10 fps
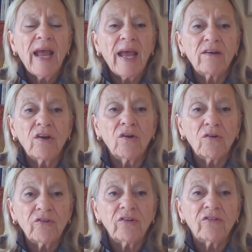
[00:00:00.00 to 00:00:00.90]
had
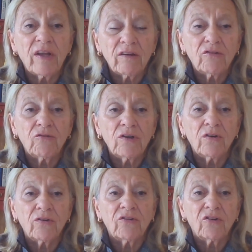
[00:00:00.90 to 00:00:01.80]
nurses, extra
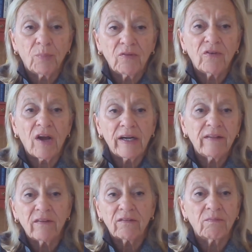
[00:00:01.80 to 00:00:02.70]
nurses,
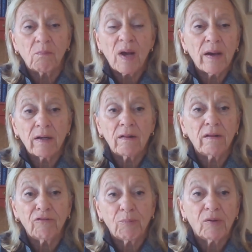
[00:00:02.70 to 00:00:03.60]
providing this
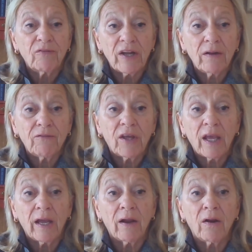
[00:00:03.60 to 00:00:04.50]
model of preventive
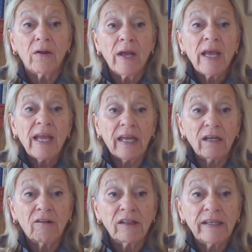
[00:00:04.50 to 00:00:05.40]
care
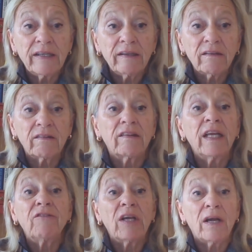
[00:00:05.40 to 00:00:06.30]
in clinics.
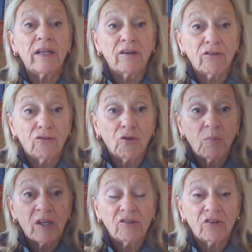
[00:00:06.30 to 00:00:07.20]
They even got into
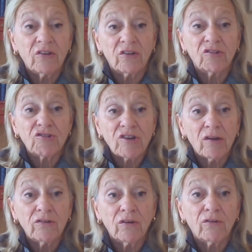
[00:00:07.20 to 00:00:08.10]
soup kitchens and
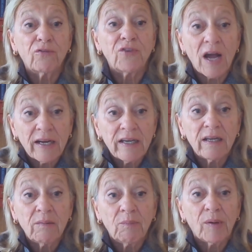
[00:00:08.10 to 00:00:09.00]
shelters,
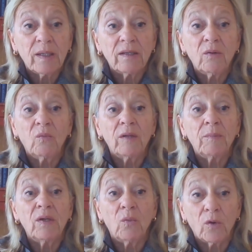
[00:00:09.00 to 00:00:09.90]
finding pregnant
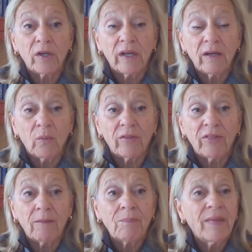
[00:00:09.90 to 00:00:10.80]
women, working with
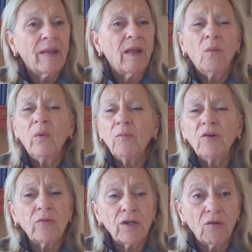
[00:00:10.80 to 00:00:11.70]
them. We
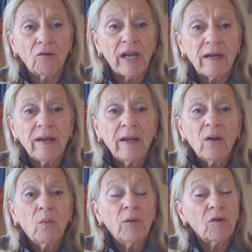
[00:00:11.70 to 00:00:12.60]
were doing great.
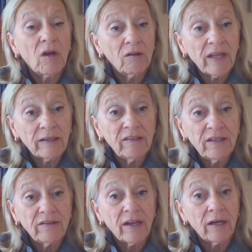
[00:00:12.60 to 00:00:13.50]
We were
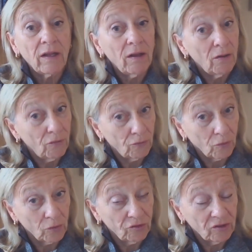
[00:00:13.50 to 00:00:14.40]
collecting data,
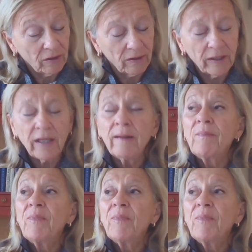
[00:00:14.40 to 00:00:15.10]
fortunately.